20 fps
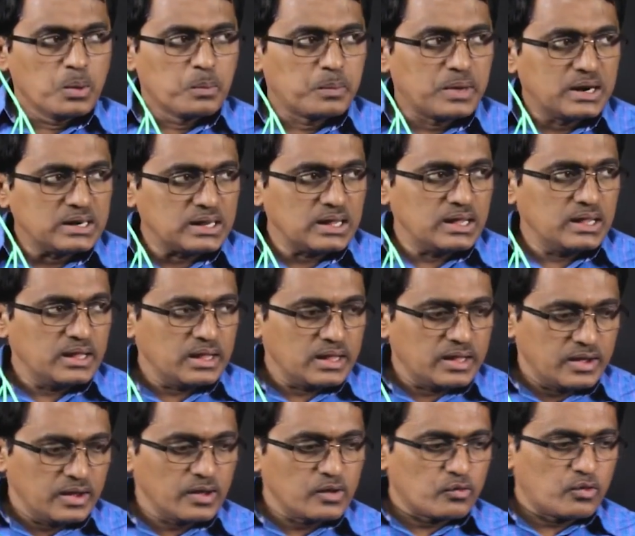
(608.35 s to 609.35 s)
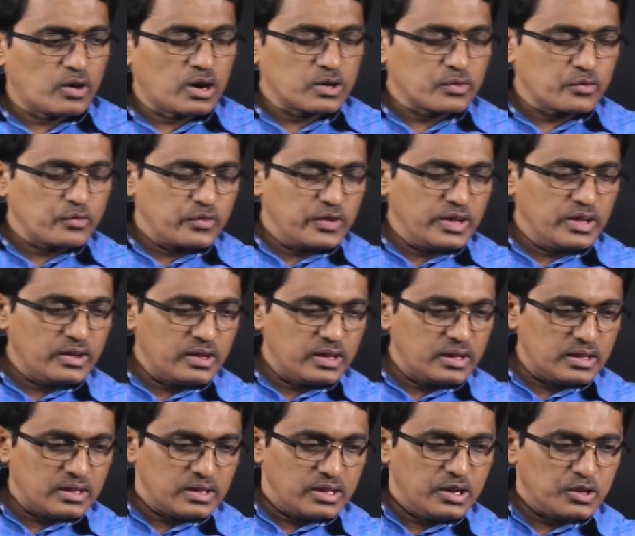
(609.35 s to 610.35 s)
But here what
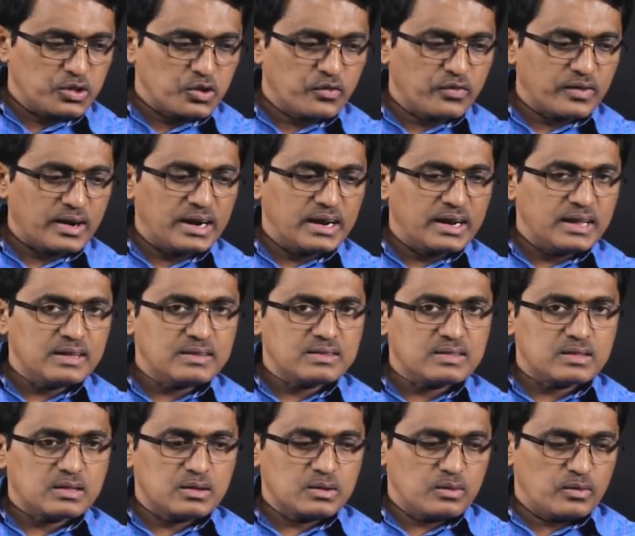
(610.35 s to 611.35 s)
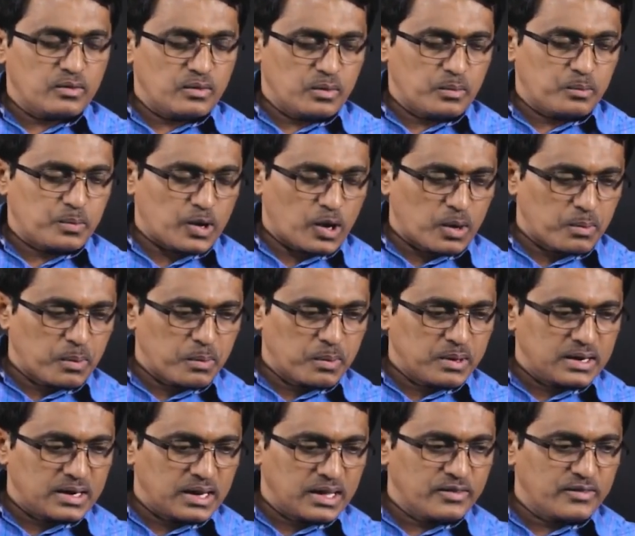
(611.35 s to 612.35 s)
we need to find is
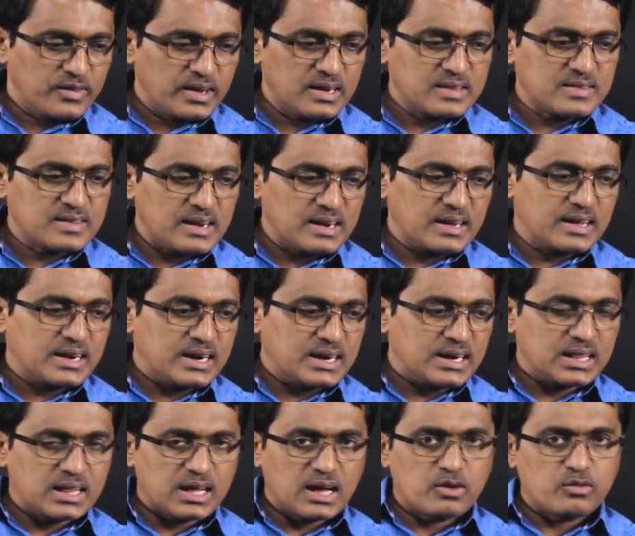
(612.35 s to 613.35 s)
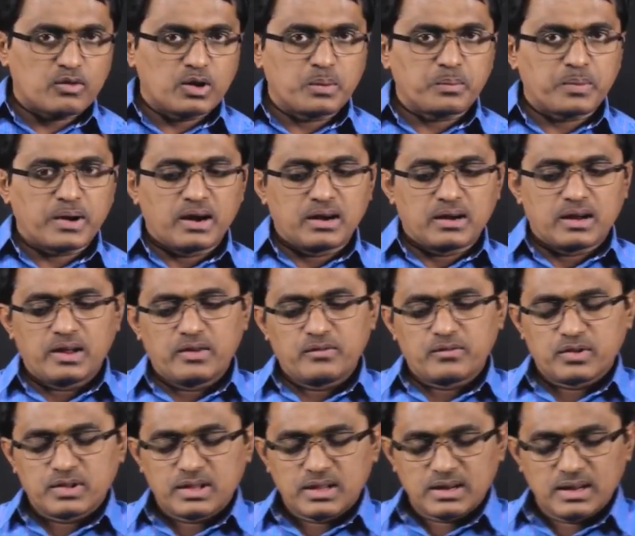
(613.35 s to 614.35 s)
probability where z greater than
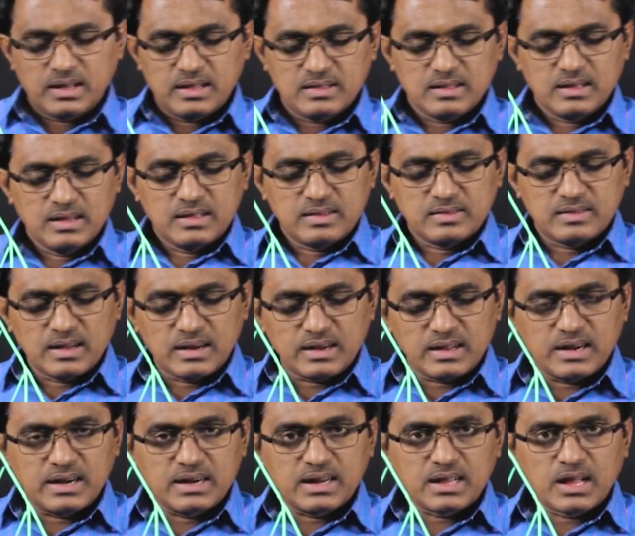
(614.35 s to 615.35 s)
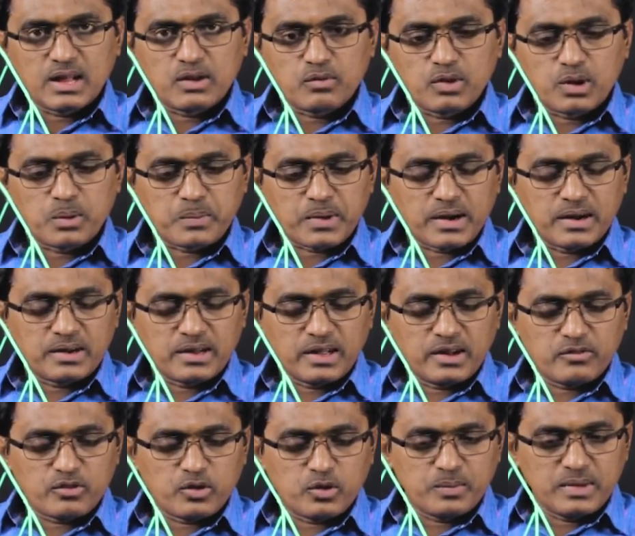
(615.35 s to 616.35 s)
1.94, that is z greater than
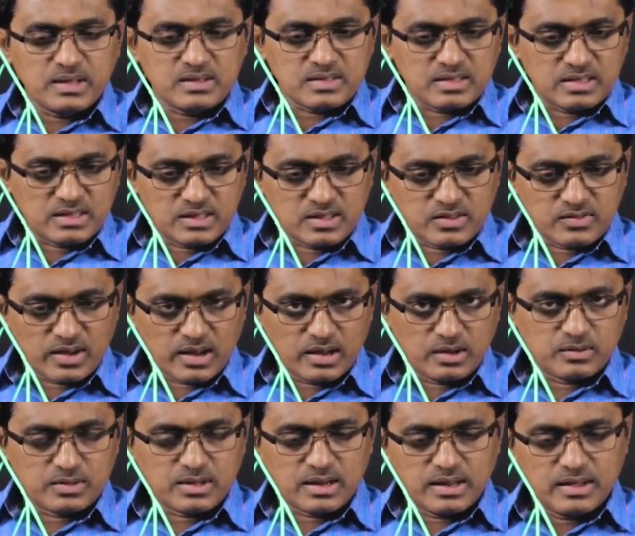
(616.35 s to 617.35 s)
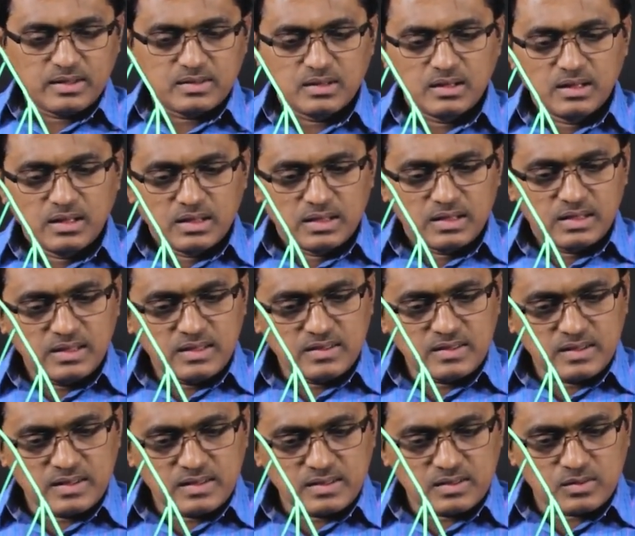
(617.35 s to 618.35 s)
1.94 means this value, that is this
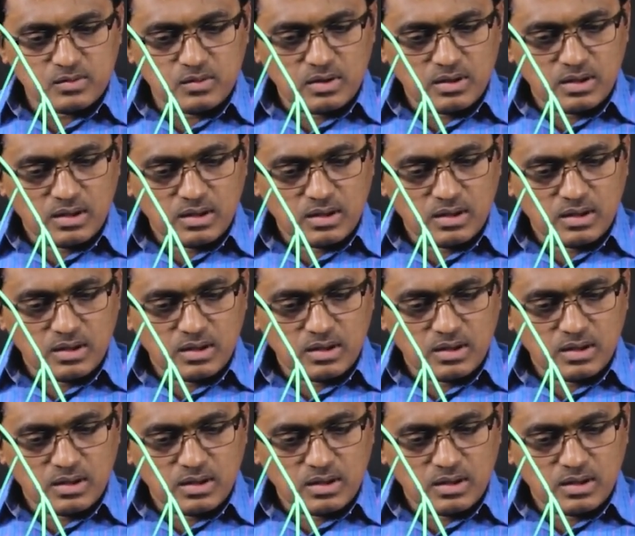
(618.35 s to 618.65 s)
is